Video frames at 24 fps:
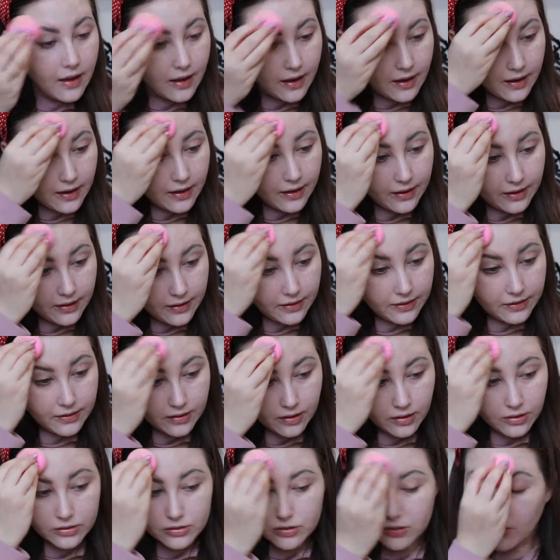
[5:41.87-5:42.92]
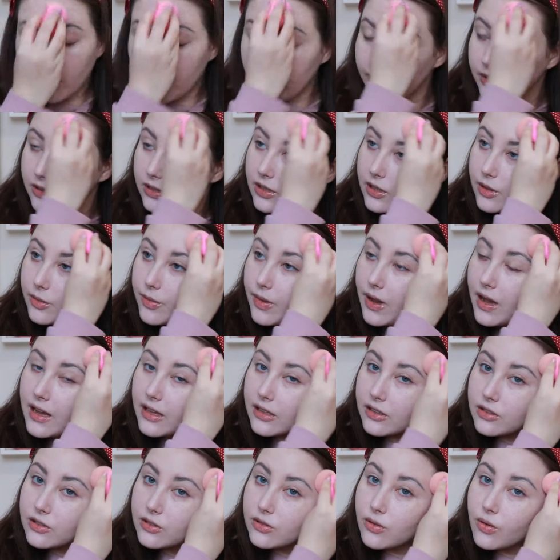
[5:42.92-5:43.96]
And also I went to the
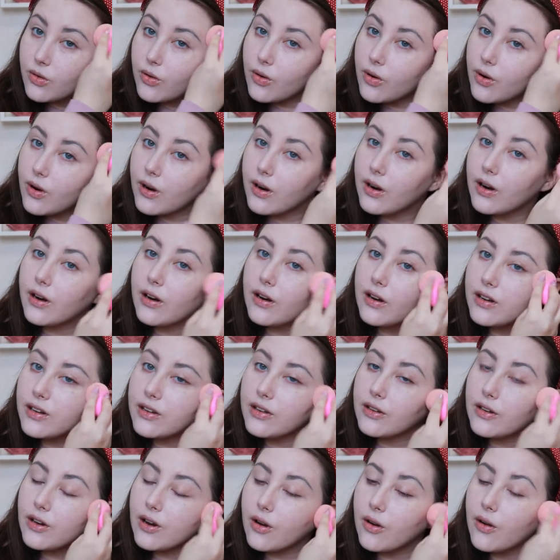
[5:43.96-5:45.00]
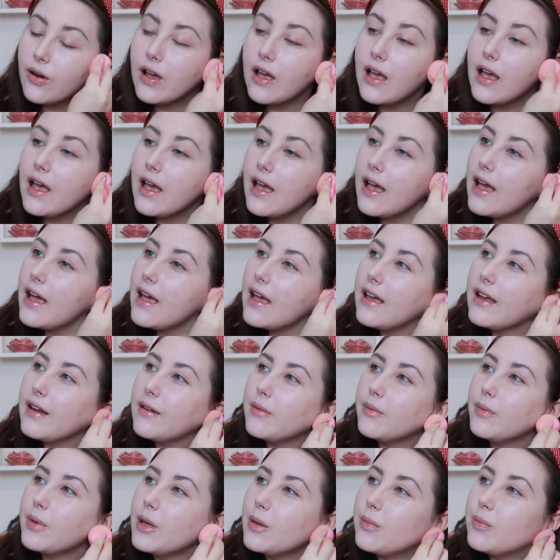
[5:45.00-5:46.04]
MAC store, you know,
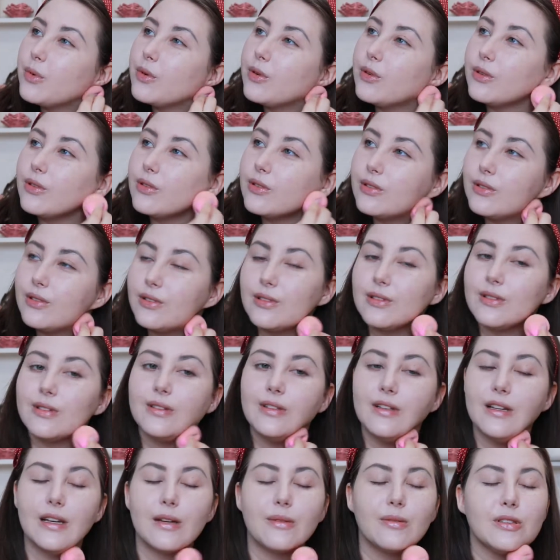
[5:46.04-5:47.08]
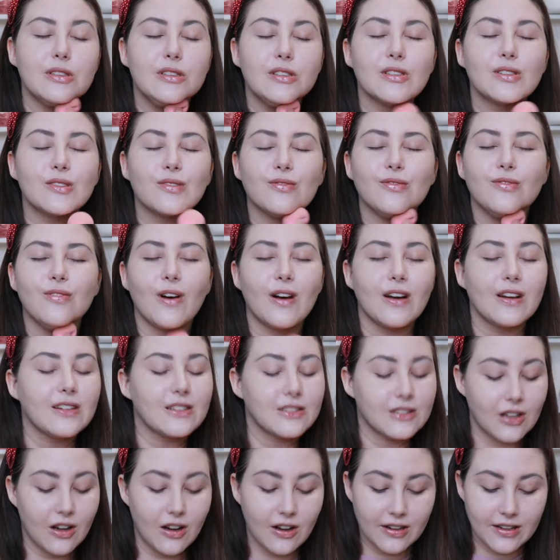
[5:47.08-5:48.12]
and people, it was just
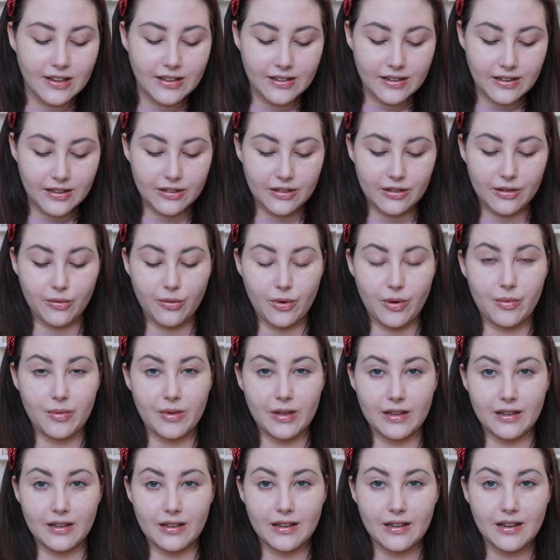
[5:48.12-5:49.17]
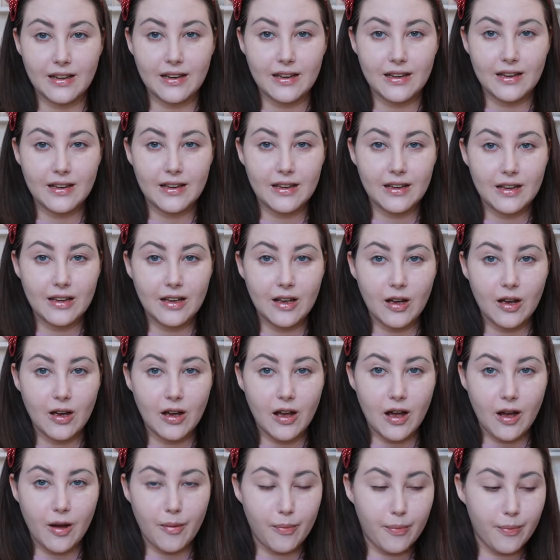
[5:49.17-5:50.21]
fun talking to other women
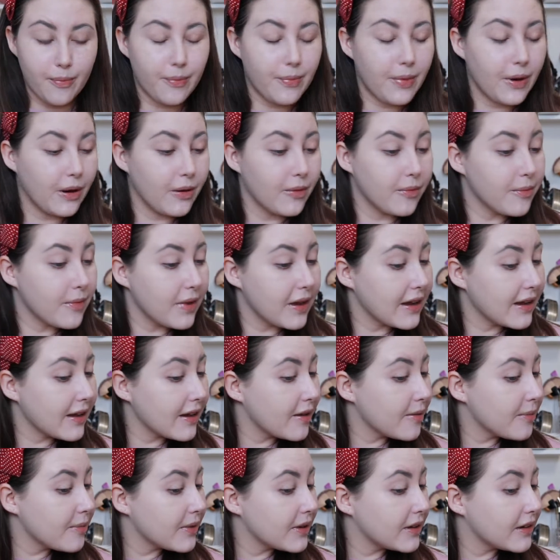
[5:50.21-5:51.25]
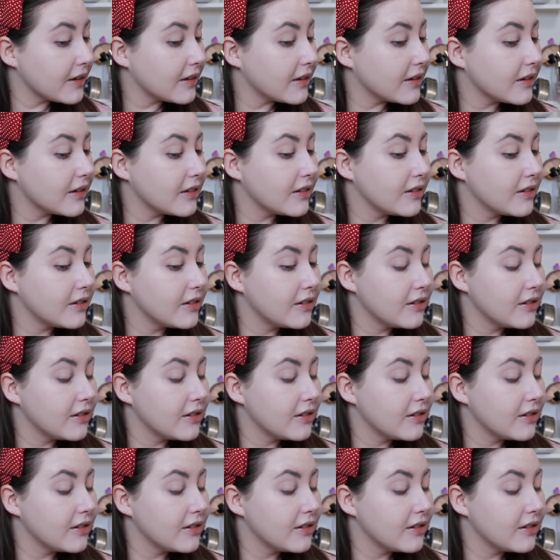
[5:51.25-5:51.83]
about makeup and